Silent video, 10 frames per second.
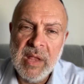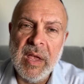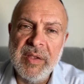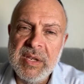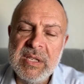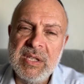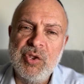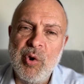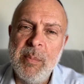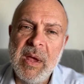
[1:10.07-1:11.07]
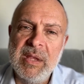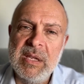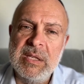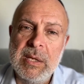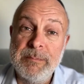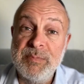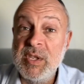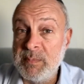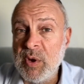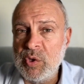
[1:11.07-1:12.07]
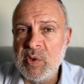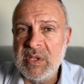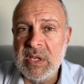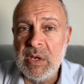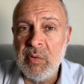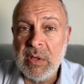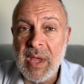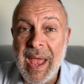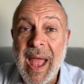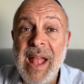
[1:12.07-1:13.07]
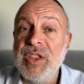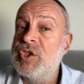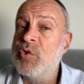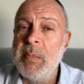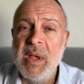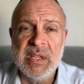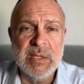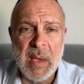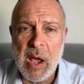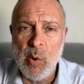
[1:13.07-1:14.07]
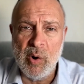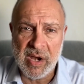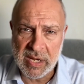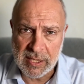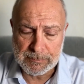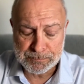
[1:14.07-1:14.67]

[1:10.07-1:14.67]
Now, this is a tremendous spiritual secret and there's tremendous power in it.